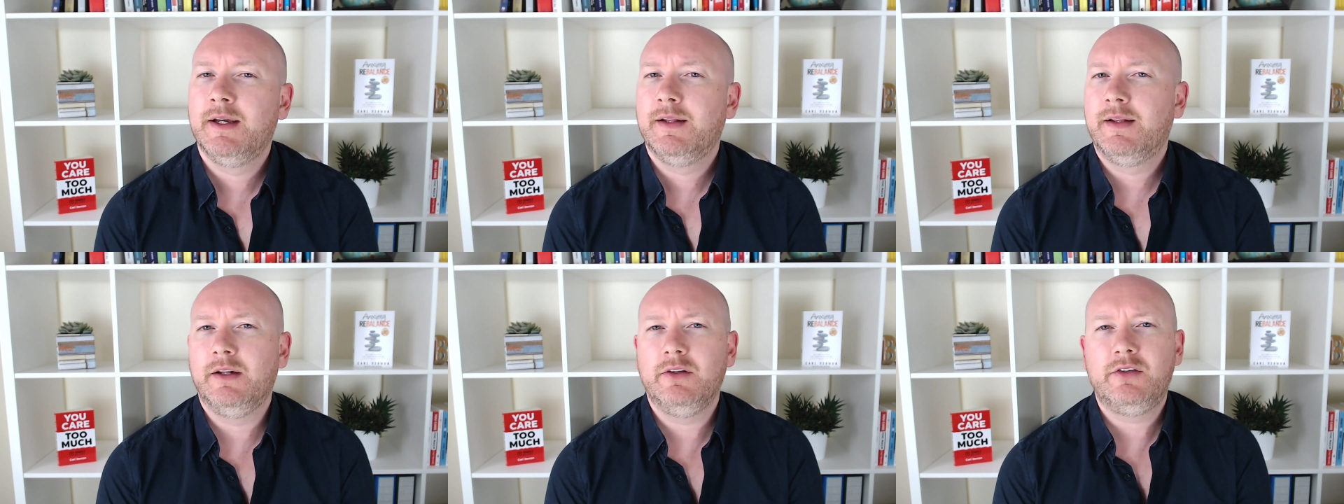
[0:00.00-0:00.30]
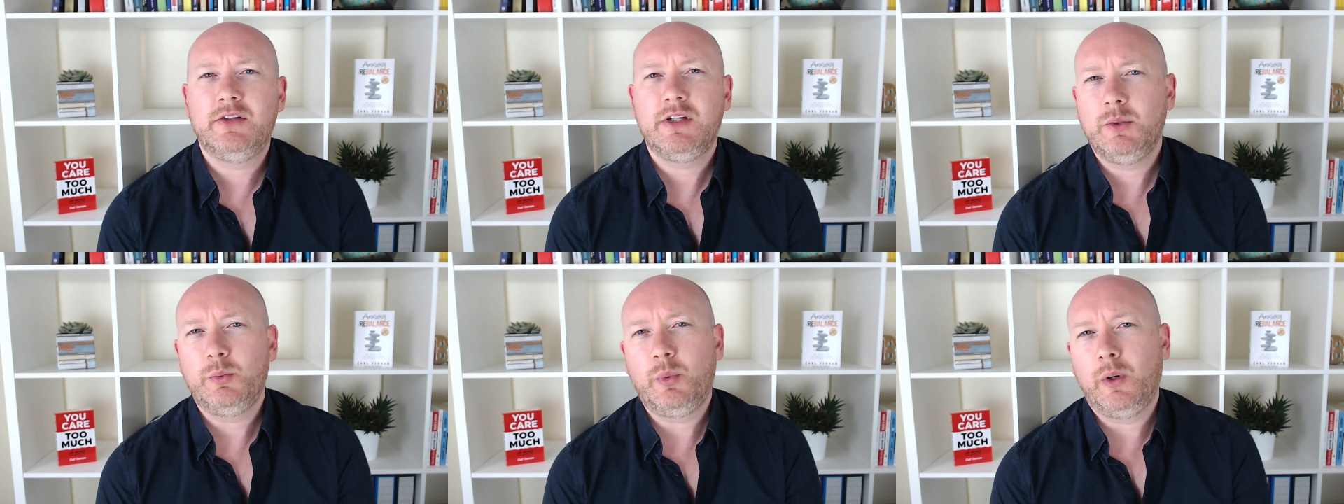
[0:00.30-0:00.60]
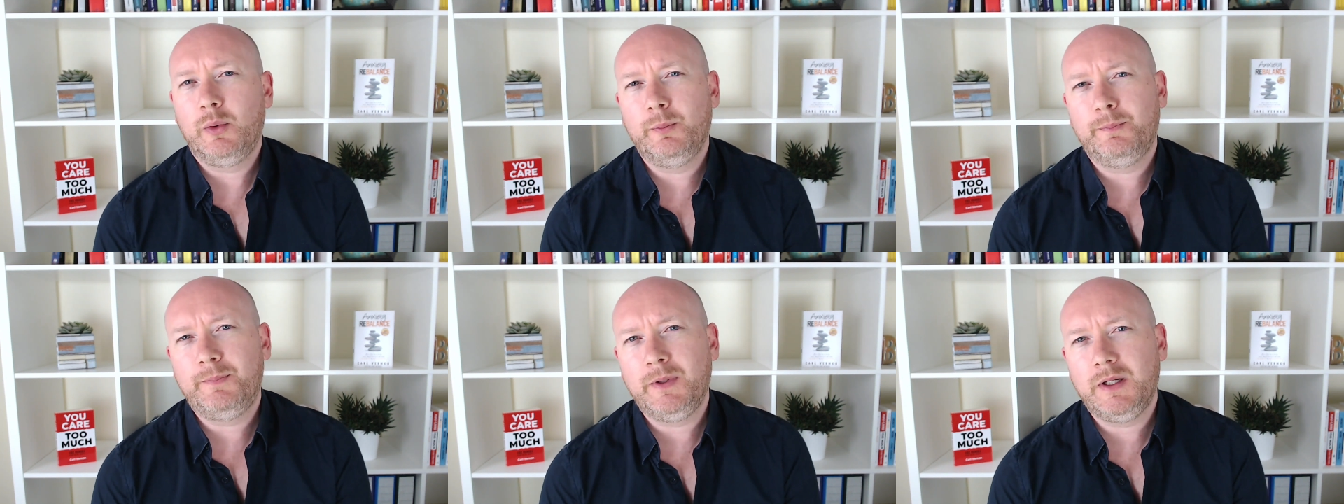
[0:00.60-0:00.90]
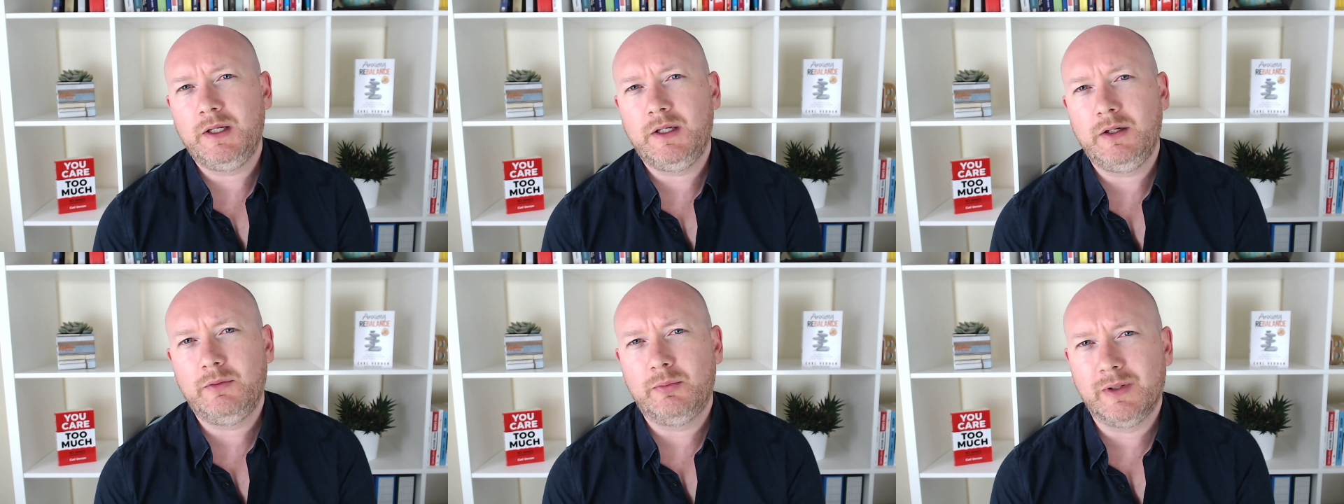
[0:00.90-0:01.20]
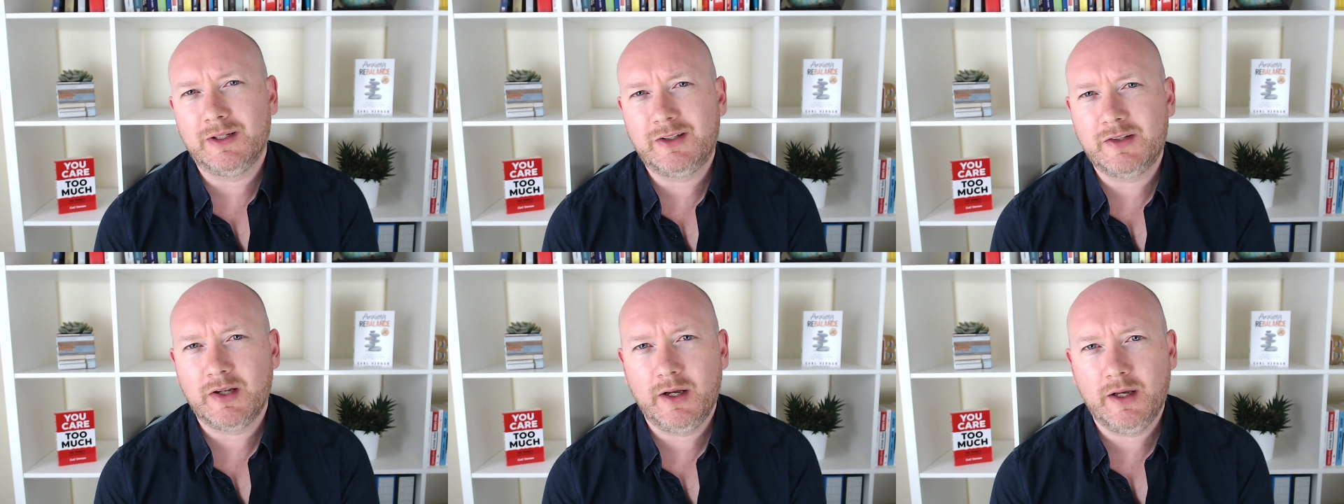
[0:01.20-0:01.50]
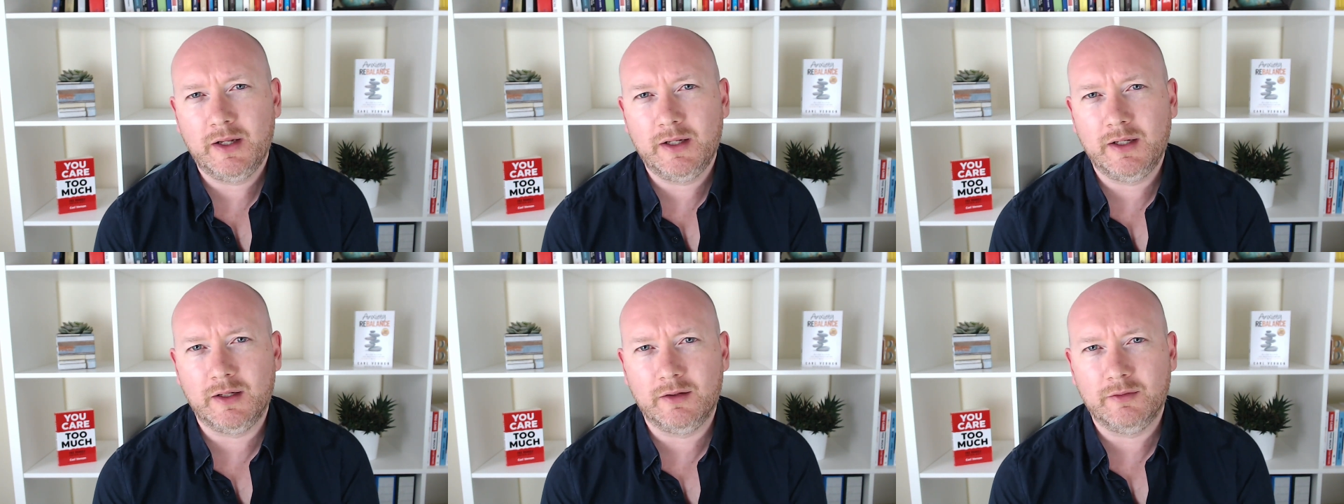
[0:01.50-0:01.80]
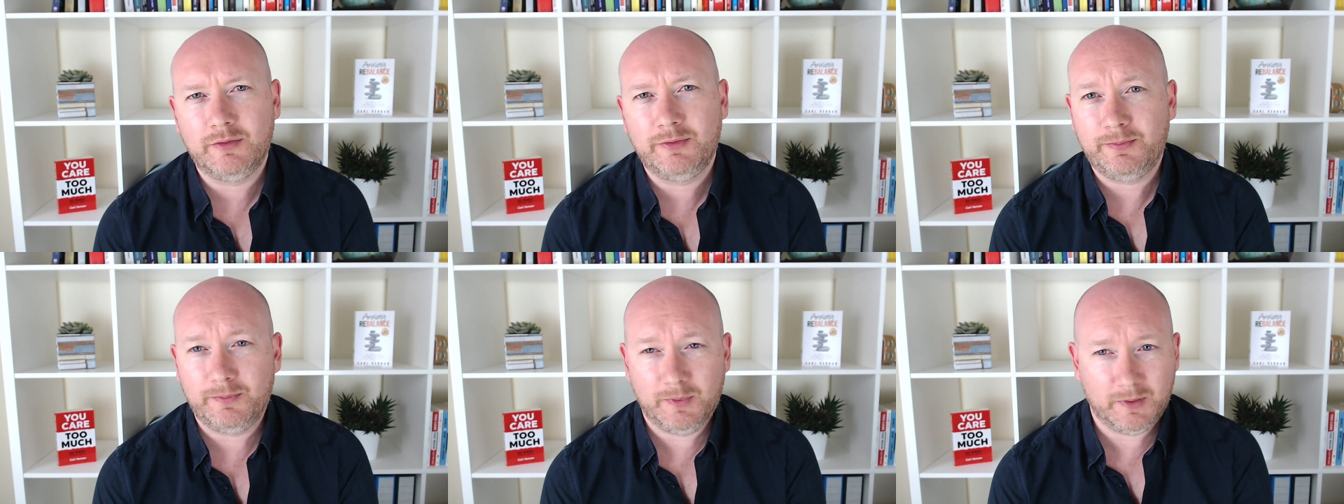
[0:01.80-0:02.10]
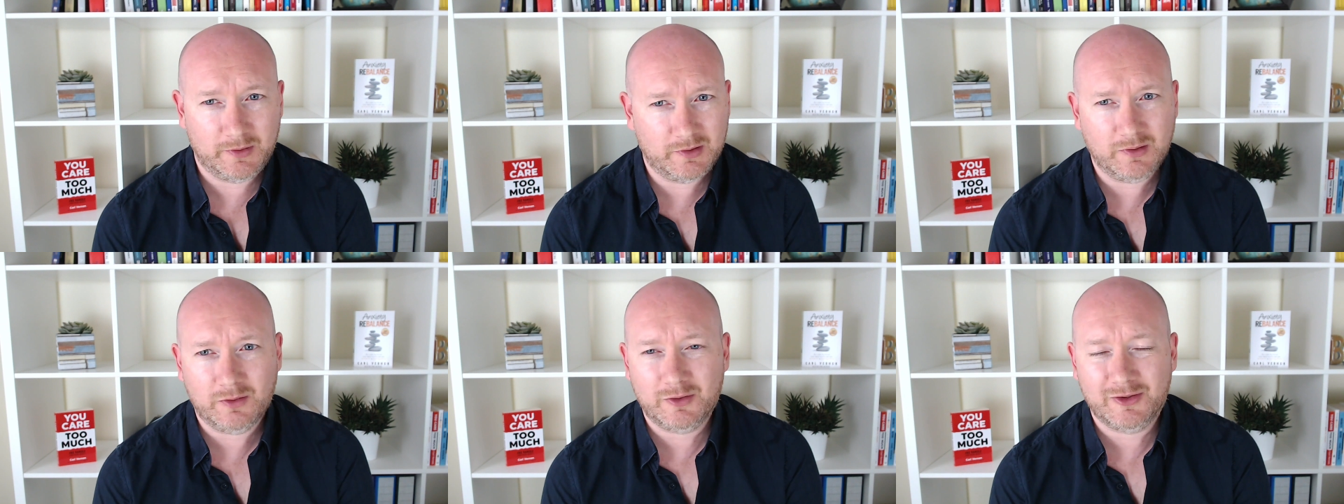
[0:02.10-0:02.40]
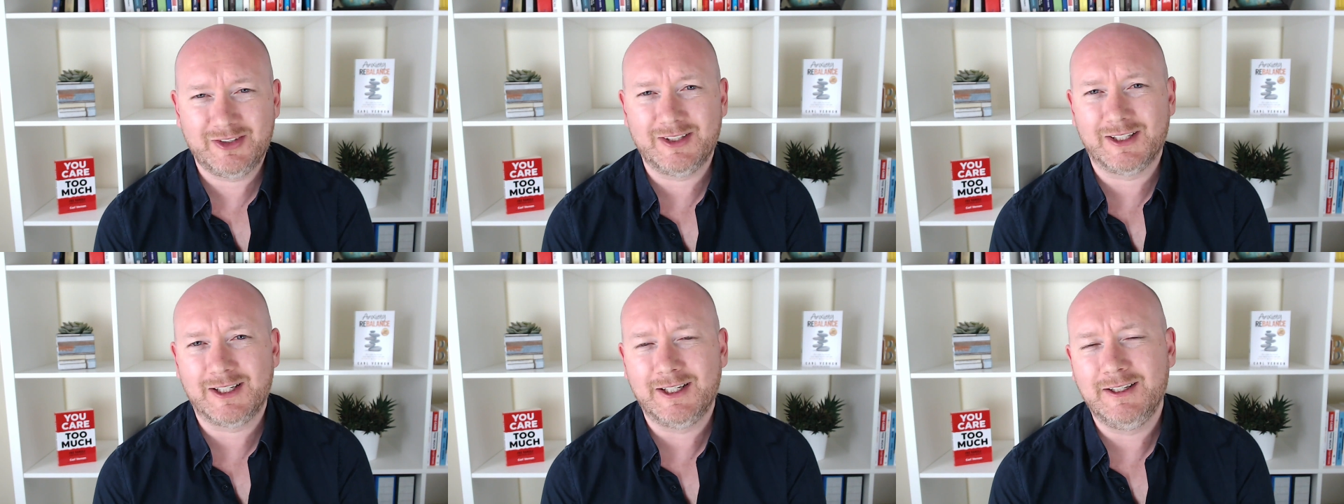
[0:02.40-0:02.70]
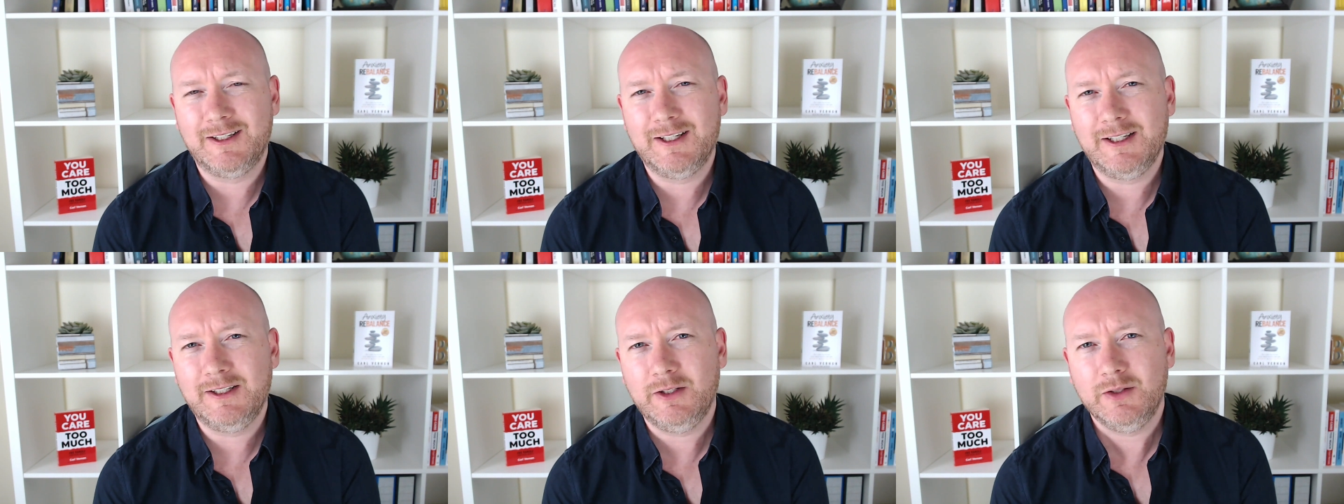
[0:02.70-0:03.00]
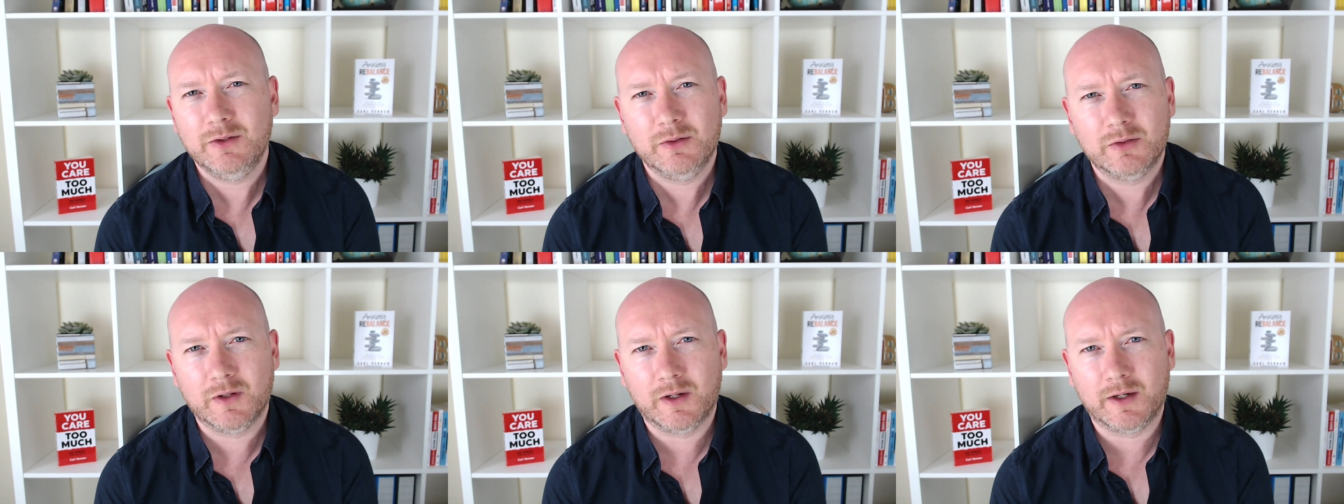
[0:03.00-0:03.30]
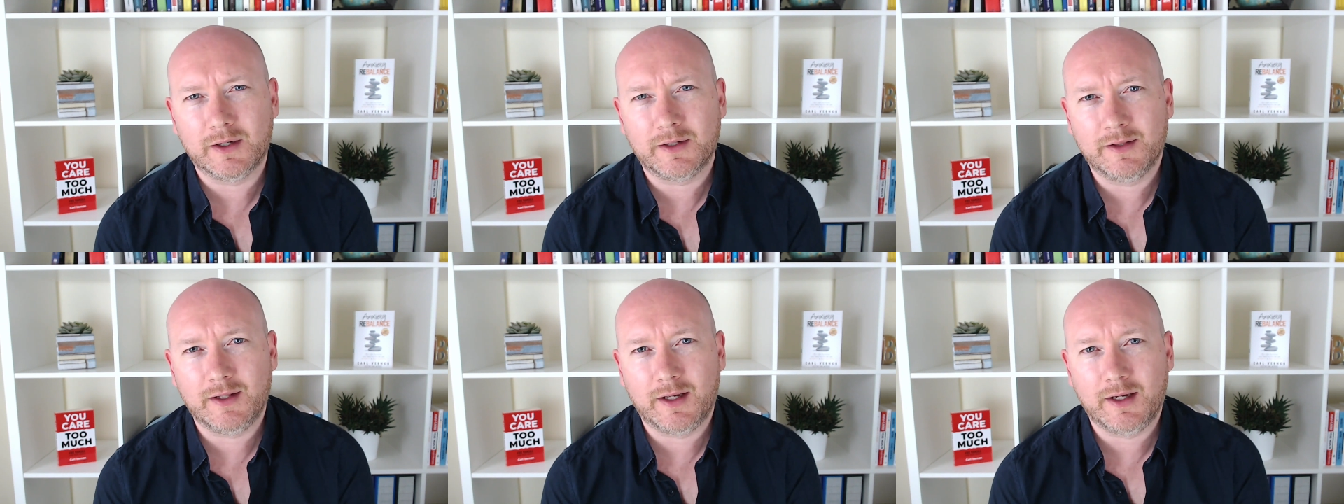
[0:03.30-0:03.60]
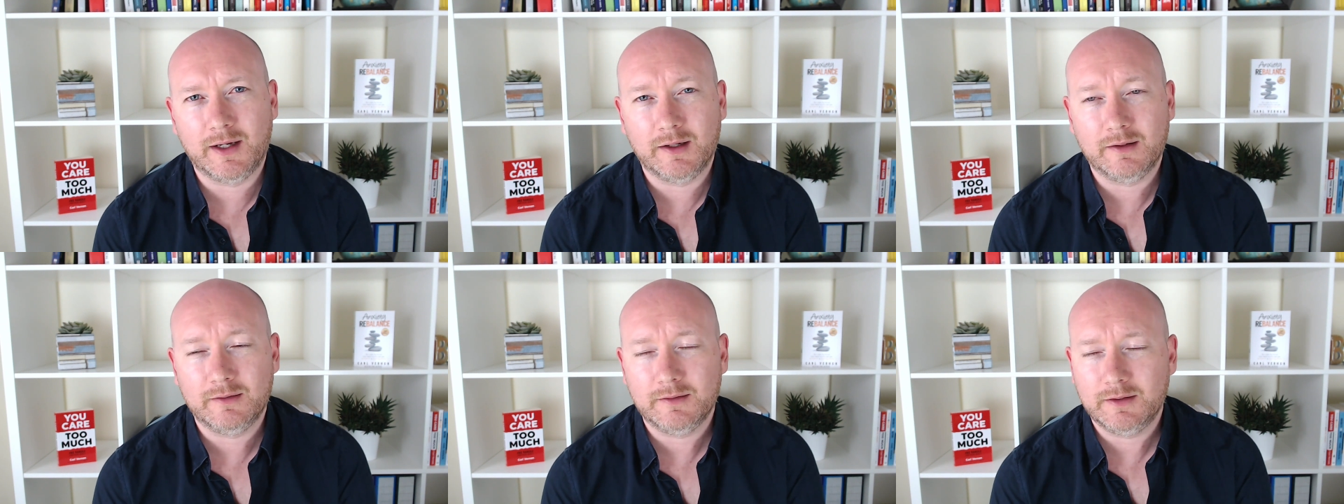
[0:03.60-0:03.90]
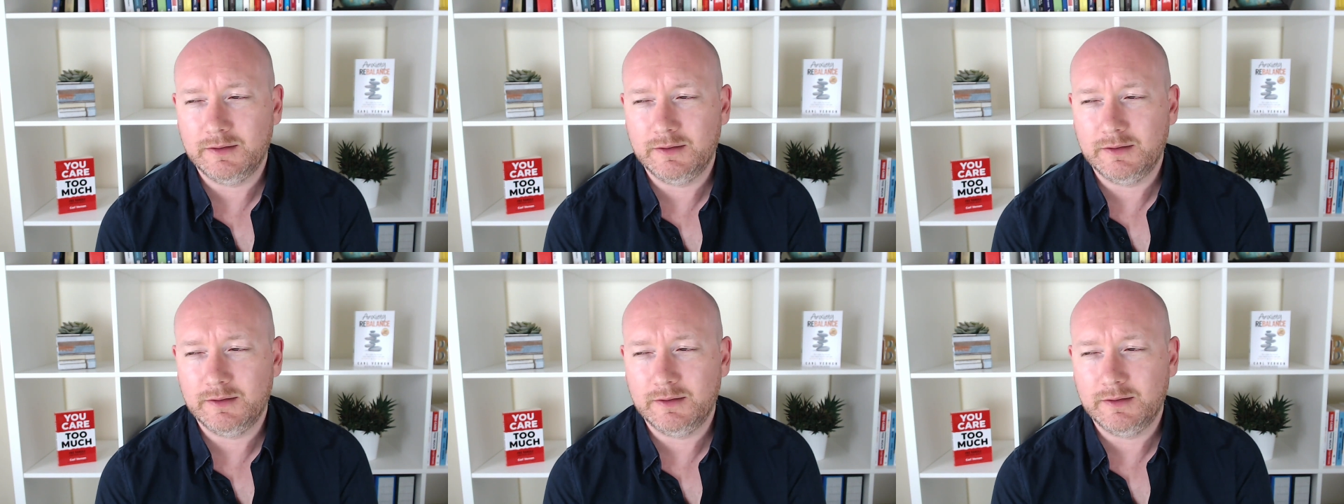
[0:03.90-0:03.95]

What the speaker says: then she won't be returning as long as it continues like that.